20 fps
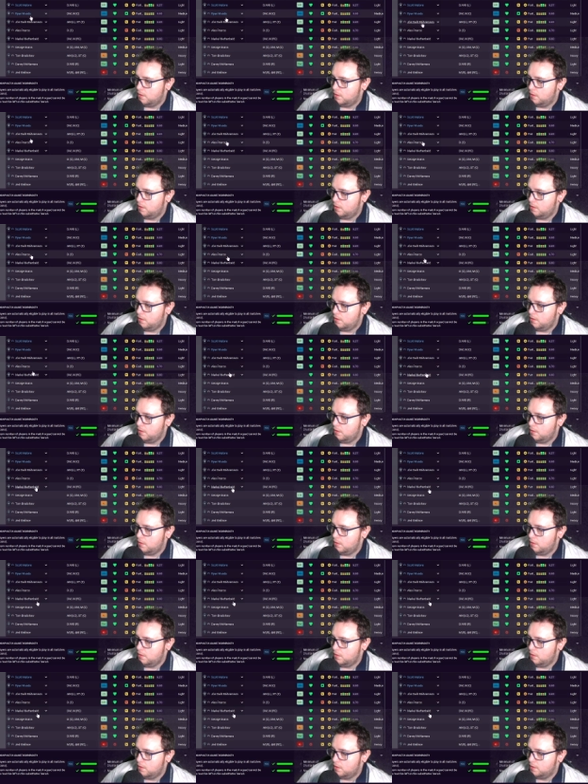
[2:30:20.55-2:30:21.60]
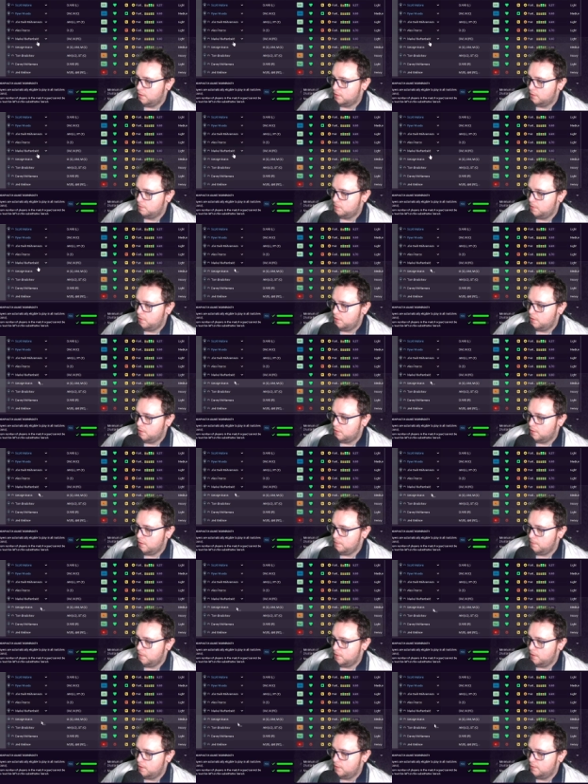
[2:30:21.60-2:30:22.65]
Okay, Alex Pearce. Yep,
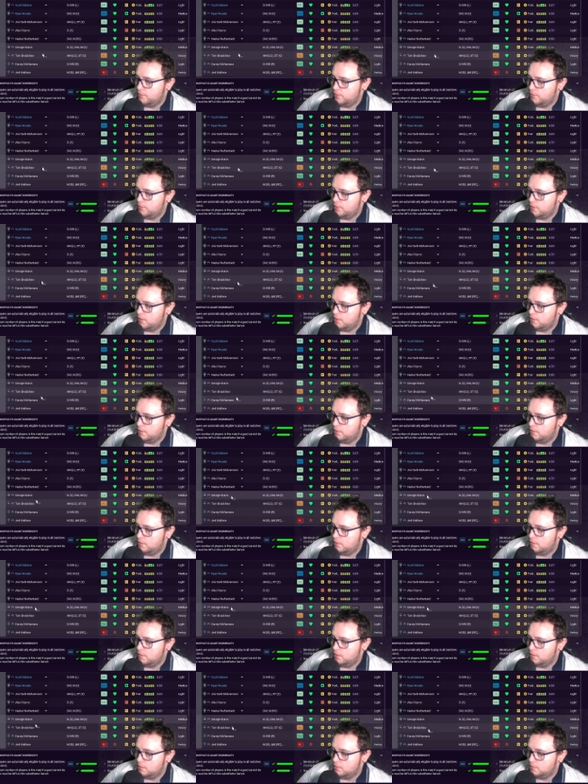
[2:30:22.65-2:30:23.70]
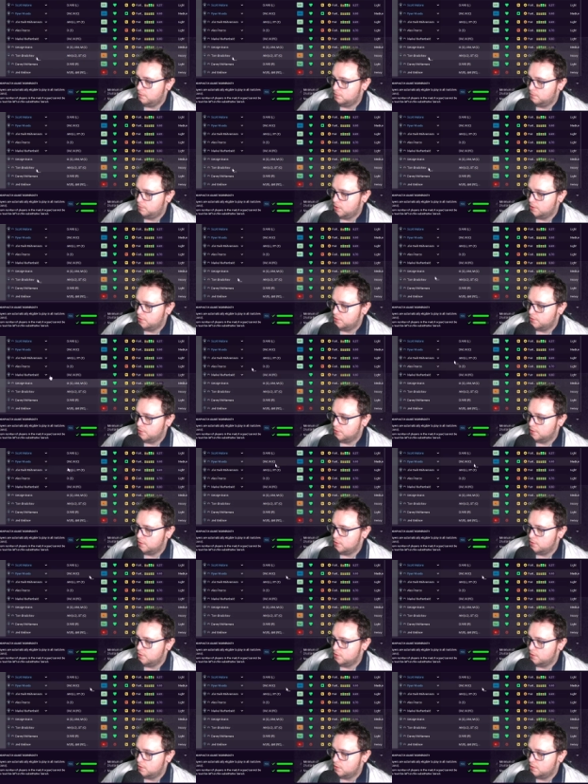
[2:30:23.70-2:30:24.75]
everything. No, Bradshaw's
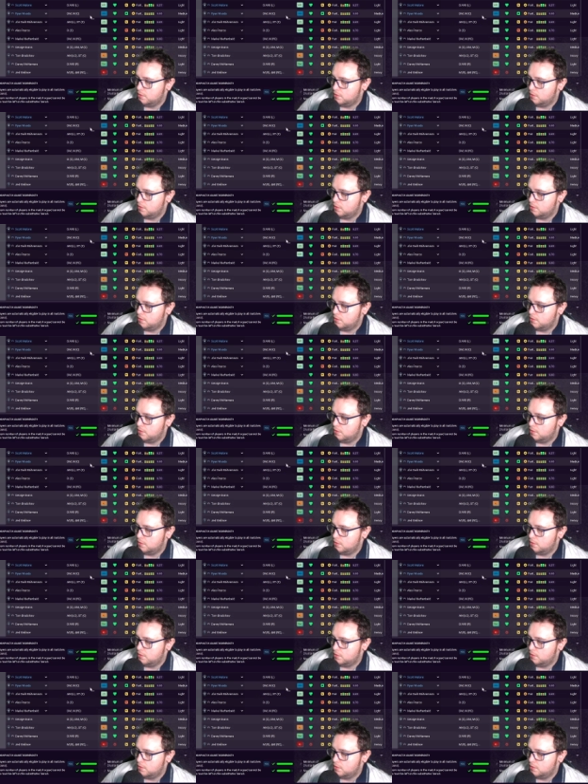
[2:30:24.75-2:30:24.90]
injured.